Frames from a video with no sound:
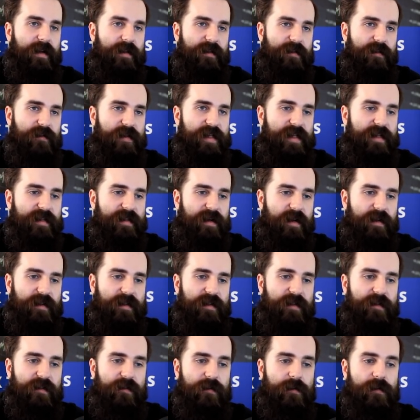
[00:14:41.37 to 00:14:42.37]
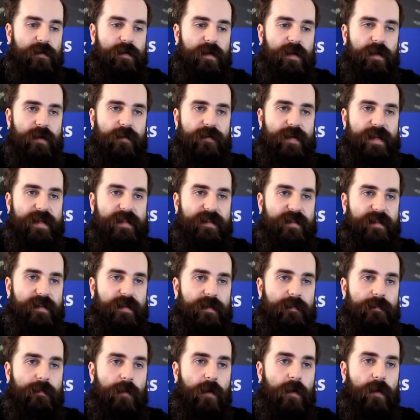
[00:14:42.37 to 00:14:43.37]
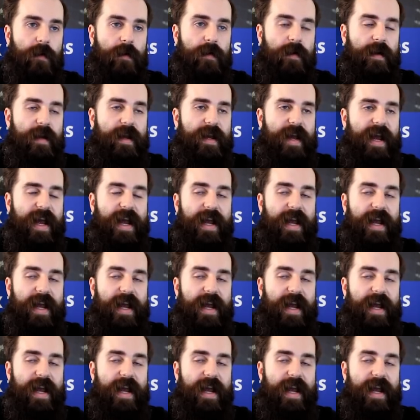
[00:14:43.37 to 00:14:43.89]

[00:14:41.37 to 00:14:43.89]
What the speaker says: so he started to risk more,